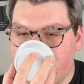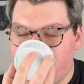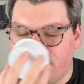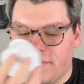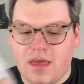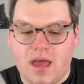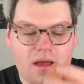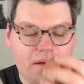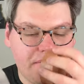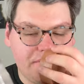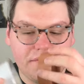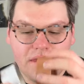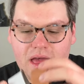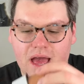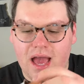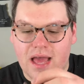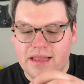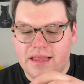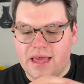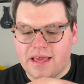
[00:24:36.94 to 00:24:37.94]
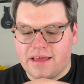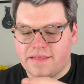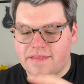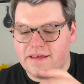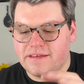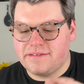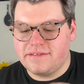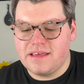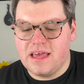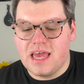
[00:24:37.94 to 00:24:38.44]
Yeah, I like
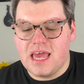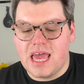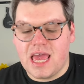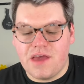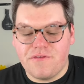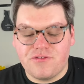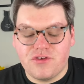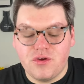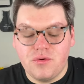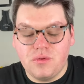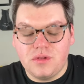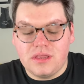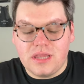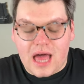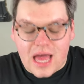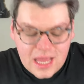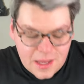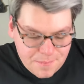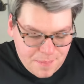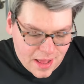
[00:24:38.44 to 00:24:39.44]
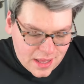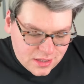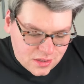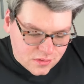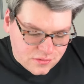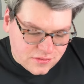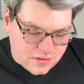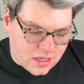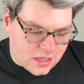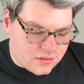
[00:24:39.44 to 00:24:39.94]
this. If you like Palo
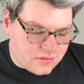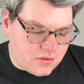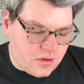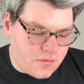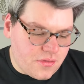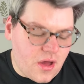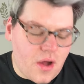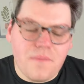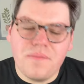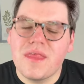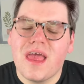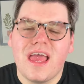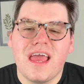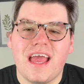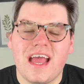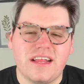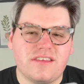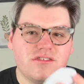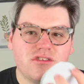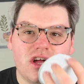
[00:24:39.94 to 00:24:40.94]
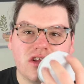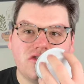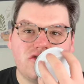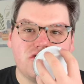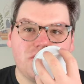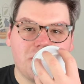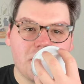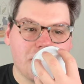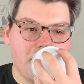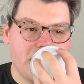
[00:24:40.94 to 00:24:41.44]
Santo, though, it's not
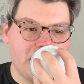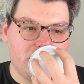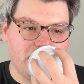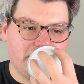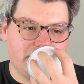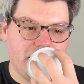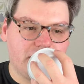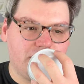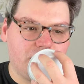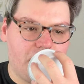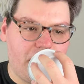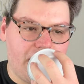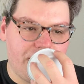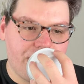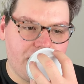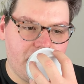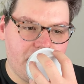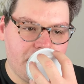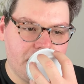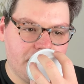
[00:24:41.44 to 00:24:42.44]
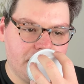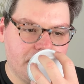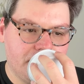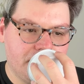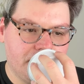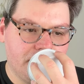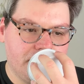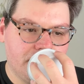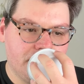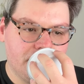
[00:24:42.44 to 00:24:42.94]
super Palo Santo heavy.
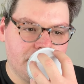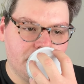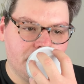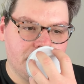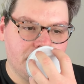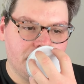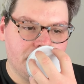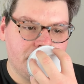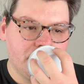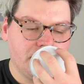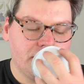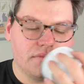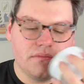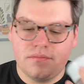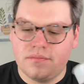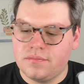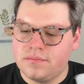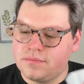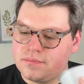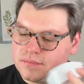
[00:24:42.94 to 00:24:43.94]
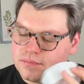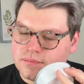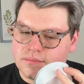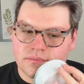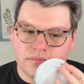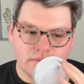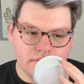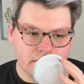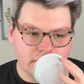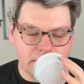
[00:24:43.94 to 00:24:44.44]
Mmm.
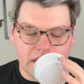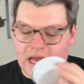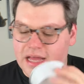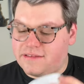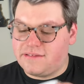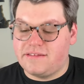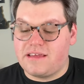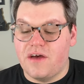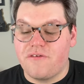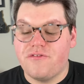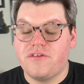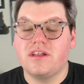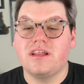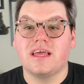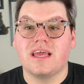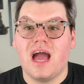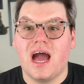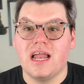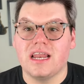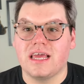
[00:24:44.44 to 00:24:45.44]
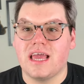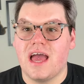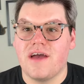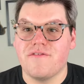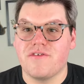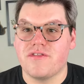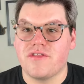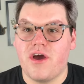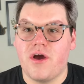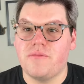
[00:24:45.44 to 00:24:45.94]
It's definitely honey
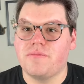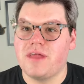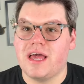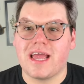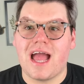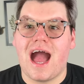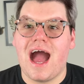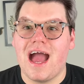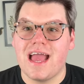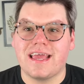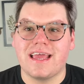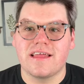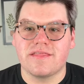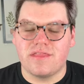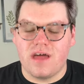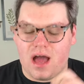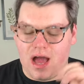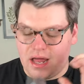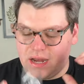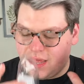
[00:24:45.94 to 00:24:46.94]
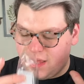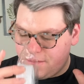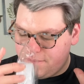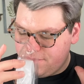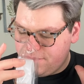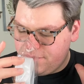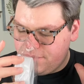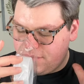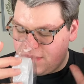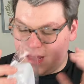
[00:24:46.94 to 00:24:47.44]
heavy though. Like I get the honey
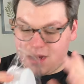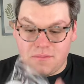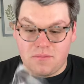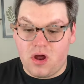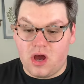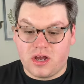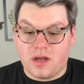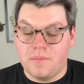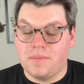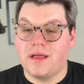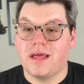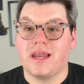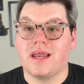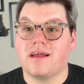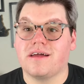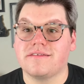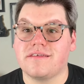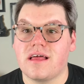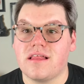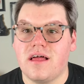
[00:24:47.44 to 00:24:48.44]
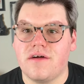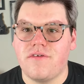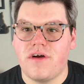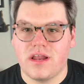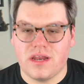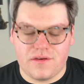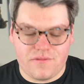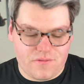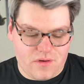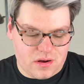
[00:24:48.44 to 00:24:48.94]
and I'm not complaining because I love
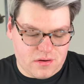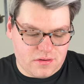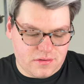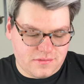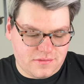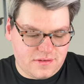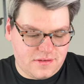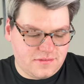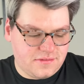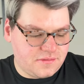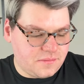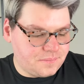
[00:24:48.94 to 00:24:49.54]
honey fragrances.